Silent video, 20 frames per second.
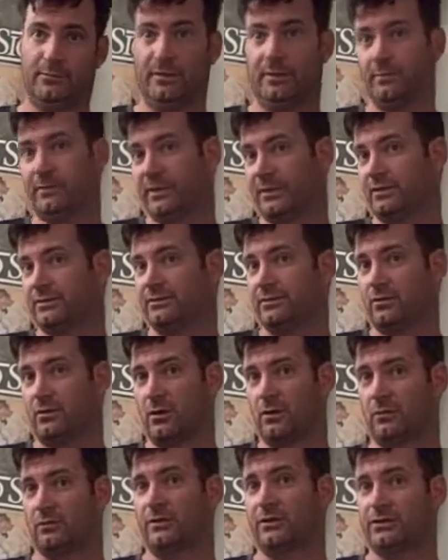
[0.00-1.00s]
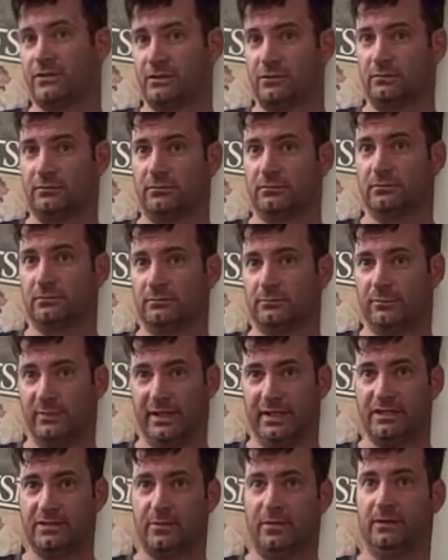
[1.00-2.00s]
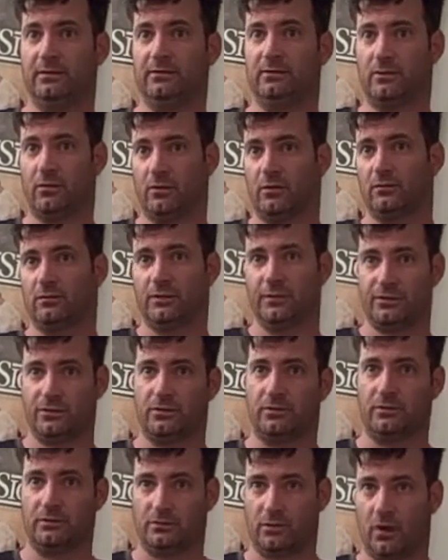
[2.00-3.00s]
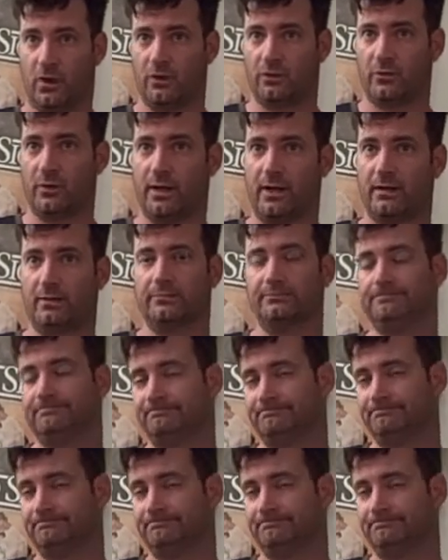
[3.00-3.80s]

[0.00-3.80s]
But because they're all original placement, they're all original hardware.